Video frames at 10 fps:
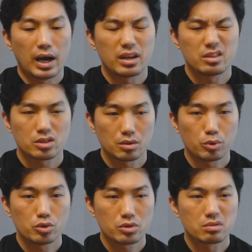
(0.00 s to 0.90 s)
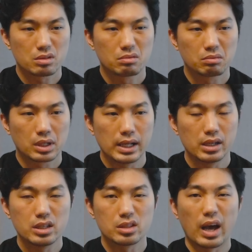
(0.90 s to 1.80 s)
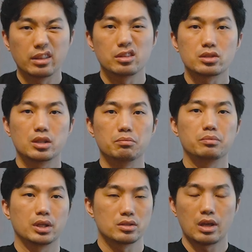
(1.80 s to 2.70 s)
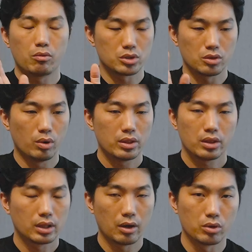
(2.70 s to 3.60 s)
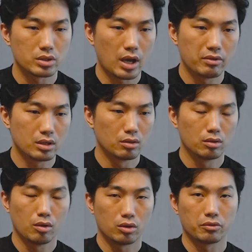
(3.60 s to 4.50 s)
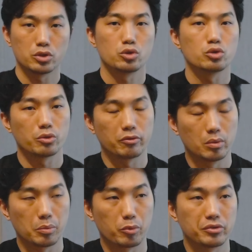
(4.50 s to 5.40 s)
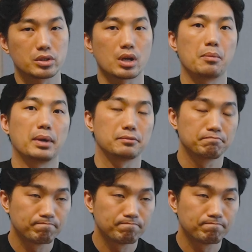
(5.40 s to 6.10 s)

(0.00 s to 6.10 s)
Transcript: I suppose clearly it's the anti-slip, because that was the one thing that I was having a lot of issues with in the previous car mat.